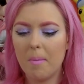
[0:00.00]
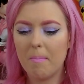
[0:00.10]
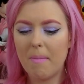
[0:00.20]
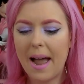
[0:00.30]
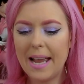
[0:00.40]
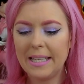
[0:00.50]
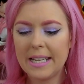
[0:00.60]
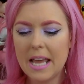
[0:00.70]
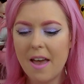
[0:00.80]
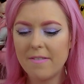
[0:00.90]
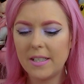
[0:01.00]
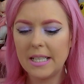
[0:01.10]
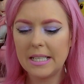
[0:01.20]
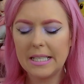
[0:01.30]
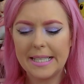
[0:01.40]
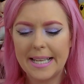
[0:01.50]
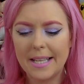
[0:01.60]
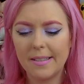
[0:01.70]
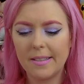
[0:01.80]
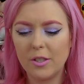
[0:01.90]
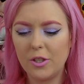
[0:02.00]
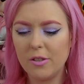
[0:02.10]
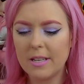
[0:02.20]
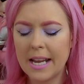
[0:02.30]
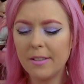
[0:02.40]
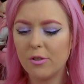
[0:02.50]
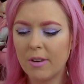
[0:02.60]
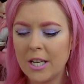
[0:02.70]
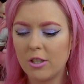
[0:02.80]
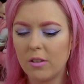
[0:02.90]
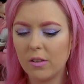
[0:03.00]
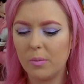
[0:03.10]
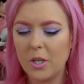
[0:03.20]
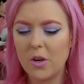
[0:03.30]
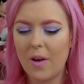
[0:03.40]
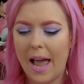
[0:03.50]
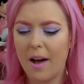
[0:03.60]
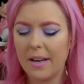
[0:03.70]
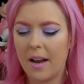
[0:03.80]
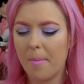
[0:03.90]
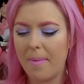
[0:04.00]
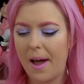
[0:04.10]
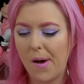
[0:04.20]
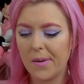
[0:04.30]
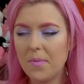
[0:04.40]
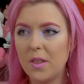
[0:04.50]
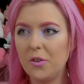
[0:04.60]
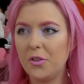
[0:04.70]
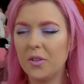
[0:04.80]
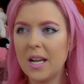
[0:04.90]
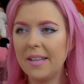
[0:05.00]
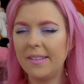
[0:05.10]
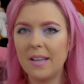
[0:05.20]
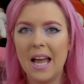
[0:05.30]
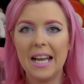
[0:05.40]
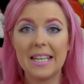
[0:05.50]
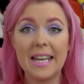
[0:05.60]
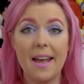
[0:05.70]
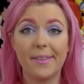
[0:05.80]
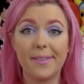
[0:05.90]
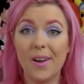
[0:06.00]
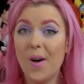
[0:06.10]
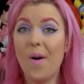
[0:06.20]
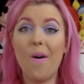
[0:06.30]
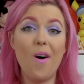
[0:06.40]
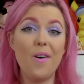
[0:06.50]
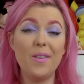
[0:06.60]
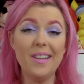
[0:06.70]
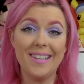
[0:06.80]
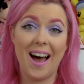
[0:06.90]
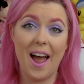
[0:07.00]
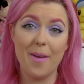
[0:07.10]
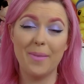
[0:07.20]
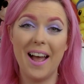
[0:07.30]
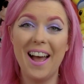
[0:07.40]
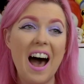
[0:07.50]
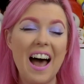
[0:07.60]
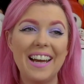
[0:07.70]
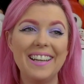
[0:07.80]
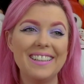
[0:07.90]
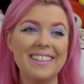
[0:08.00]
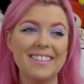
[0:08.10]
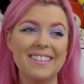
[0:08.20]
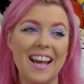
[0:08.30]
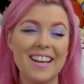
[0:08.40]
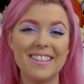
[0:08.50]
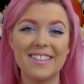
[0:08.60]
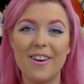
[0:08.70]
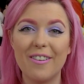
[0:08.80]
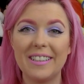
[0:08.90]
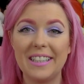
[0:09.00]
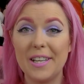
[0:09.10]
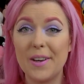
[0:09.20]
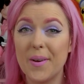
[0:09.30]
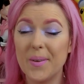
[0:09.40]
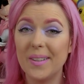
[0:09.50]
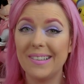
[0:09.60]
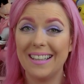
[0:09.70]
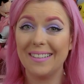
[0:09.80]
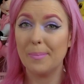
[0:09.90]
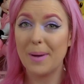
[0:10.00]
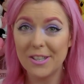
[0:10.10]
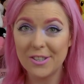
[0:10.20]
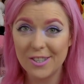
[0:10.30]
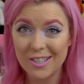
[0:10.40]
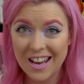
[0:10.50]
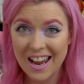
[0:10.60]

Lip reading: Miley Everton says, do you get strange looks when you're out and about? The short answer, yes. All the time. I tend to not really notice as much